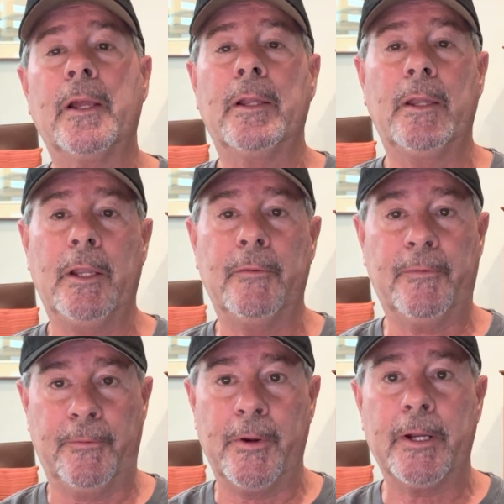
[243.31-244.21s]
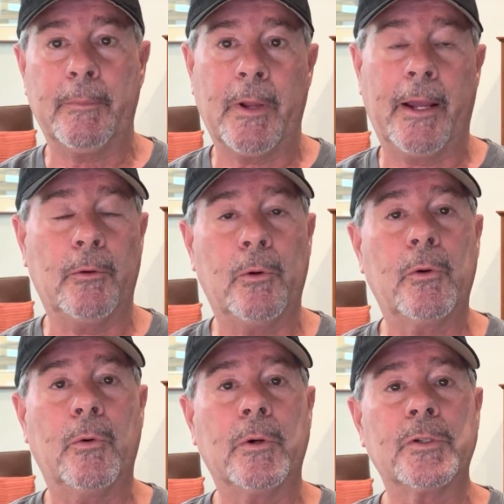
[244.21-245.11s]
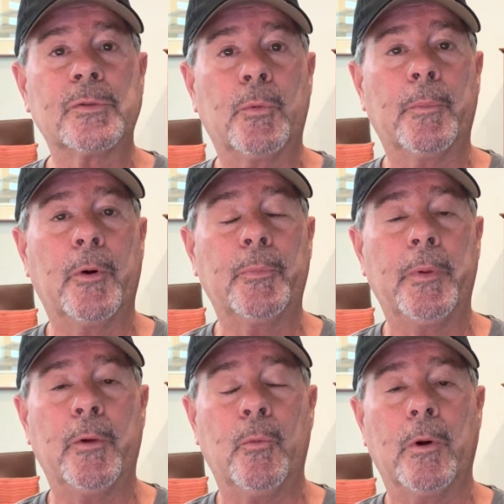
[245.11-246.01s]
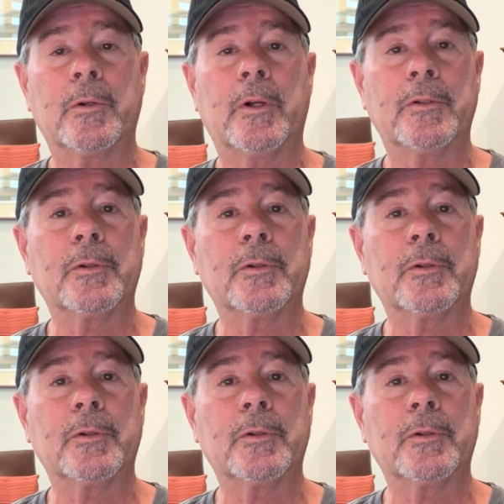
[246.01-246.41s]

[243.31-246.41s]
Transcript: and the Freedom 9-hole course were both being worked on.